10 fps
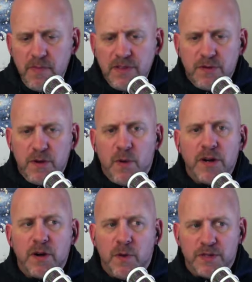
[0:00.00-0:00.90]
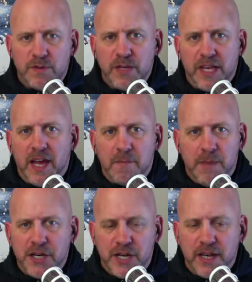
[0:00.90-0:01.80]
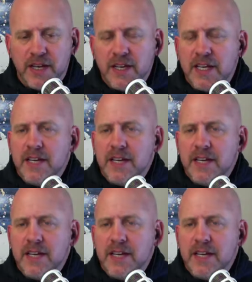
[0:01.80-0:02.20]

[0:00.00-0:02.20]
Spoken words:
So no wonder it wasn't really kind of meshing.